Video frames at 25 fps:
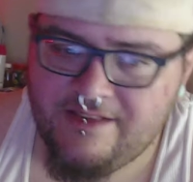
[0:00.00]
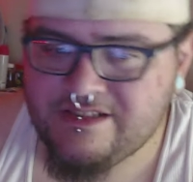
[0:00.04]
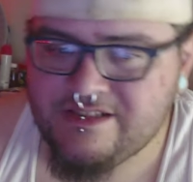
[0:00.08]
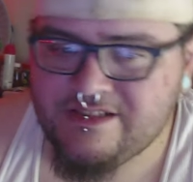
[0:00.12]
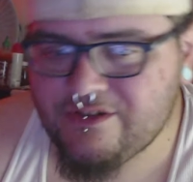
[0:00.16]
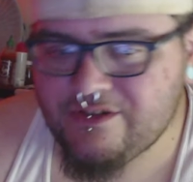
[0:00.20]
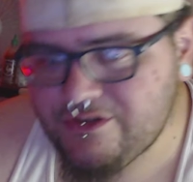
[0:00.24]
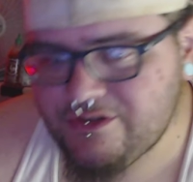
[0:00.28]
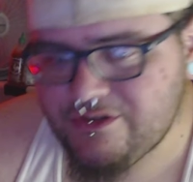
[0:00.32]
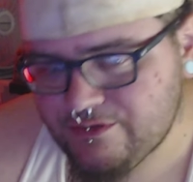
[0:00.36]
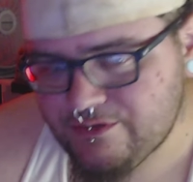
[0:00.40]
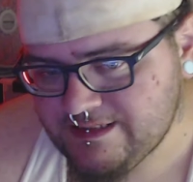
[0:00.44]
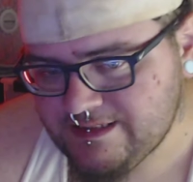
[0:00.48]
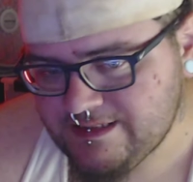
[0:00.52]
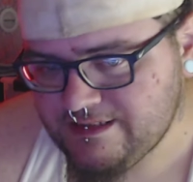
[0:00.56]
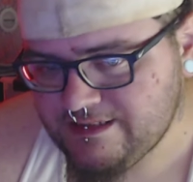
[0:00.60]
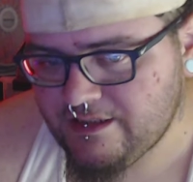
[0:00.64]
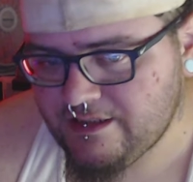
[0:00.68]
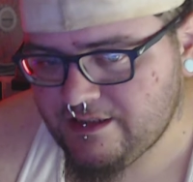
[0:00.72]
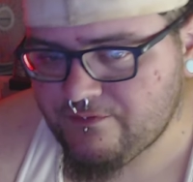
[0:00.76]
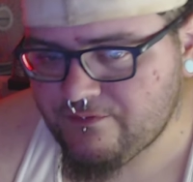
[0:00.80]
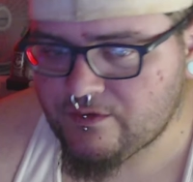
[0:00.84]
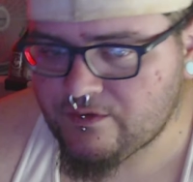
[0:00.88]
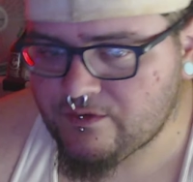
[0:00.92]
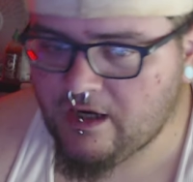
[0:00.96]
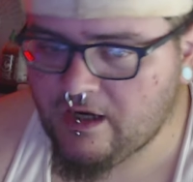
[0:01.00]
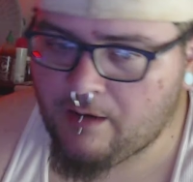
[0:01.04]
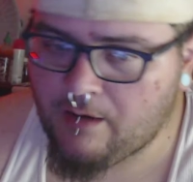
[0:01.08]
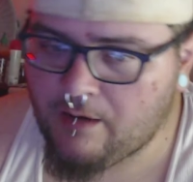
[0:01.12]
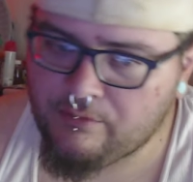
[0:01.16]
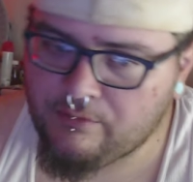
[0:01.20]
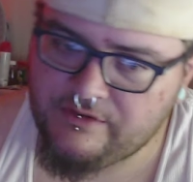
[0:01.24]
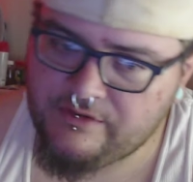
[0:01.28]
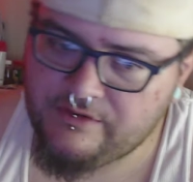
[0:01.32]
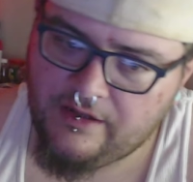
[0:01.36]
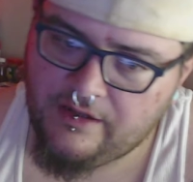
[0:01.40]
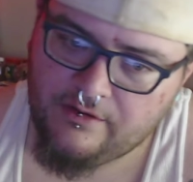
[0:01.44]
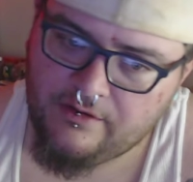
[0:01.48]
tunnel, and it came
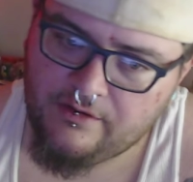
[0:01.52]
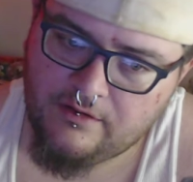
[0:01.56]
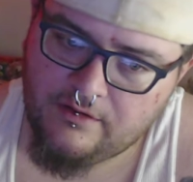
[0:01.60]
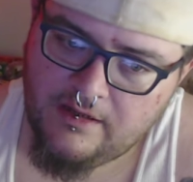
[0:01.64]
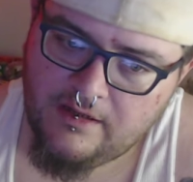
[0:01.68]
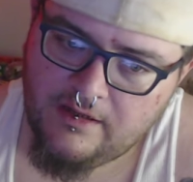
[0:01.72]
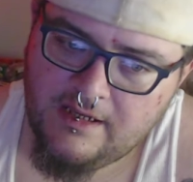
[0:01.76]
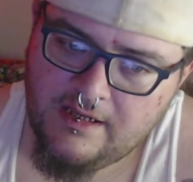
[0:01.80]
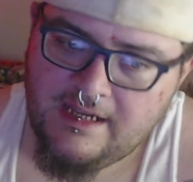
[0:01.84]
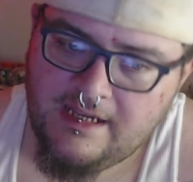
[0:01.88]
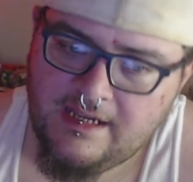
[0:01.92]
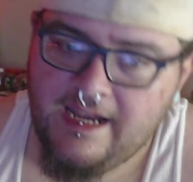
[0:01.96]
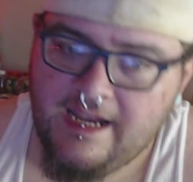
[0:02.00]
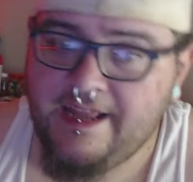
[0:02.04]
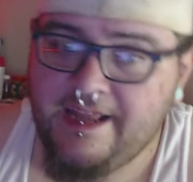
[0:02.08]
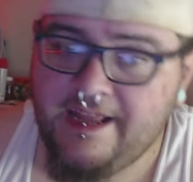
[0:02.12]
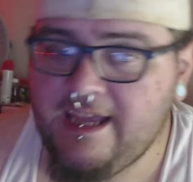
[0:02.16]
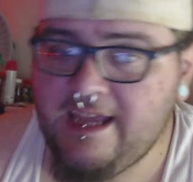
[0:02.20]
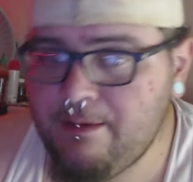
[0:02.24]
back with a vengeance.